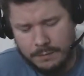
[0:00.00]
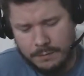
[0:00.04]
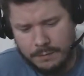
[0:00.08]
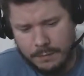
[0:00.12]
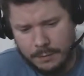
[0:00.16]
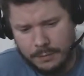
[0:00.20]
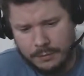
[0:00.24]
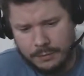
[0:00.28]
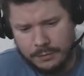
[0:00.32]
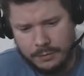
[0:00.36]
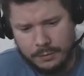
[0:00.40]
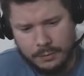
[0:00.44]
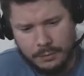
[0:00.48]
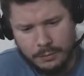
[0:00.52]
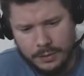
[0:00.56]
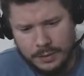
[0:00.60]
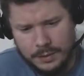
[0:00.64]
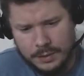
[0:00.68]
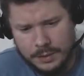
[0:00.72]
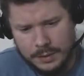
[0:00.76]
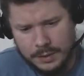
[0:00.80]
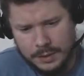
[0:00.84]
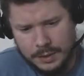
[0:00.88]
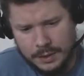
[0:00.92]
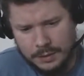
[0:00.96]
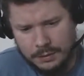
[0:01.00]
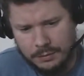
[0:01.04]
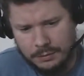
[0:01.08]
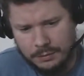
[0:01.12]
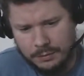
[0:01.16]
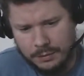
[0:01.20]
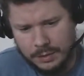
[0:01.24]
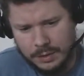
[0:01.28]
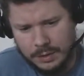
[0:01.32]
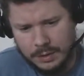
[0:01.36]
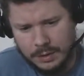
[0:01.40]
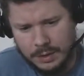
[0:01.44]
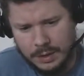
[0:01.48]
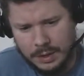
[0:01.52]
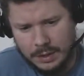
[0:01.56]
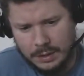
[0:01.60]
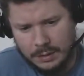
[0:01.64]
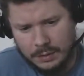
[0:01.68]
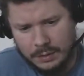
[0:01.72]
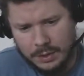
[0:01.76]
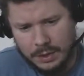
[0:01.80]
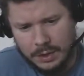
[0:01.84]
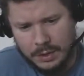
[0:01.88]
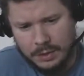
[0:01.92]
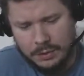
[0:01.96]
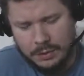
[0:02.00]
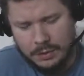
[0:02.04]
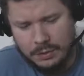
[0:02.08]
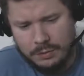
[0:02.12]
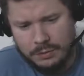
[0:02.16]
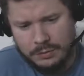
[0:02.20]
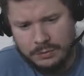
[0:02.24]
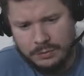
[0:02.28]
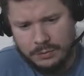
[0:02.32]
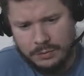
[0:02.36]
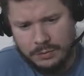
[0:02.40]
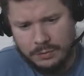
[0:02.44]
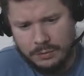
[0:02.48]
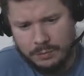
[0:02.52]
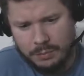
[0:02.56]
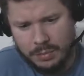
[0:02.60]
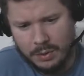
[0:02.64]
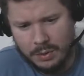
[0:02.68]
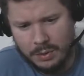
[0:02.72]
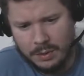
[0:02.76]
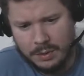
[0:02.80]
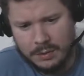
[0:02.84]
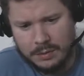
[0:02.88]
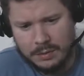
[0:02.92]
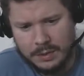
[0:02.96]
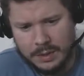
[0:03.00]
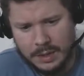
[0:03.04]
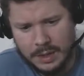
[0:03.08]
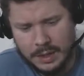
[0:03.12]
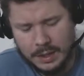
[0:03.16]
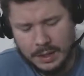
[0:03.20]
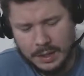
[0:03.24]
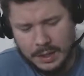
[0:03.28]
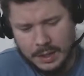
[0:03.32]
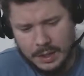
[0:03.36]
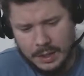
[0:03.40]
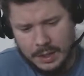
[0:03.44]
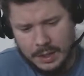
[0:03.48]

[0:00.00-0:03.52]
1 Corinthians, and notice this part that